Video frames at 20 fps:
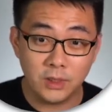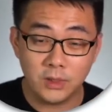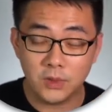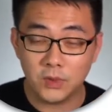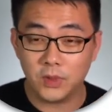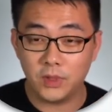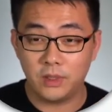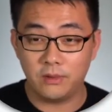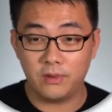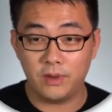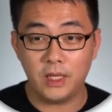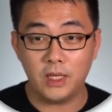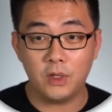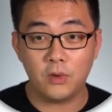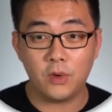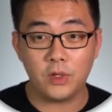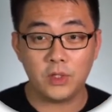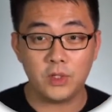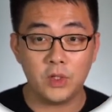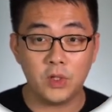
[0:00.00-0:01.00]
So if any
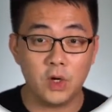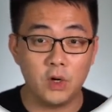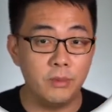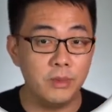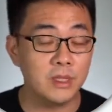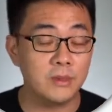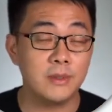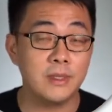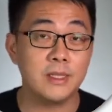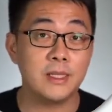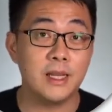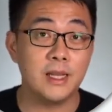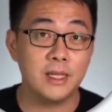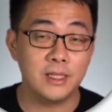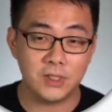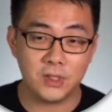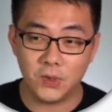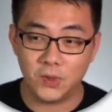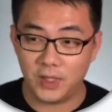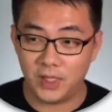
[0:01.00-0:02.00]
question in the comments, please let
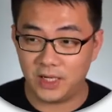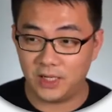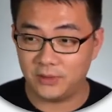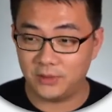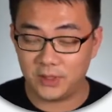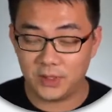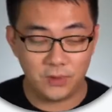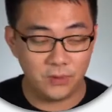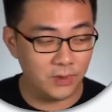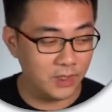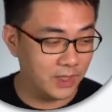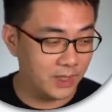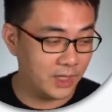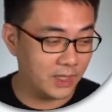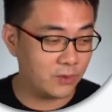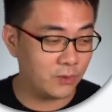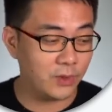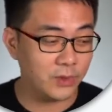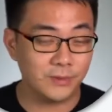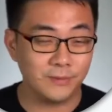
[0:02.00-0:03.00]
us know, and I'll see you in the
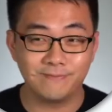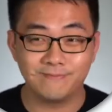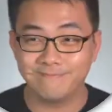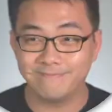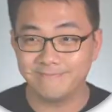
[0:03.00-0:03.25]
next question.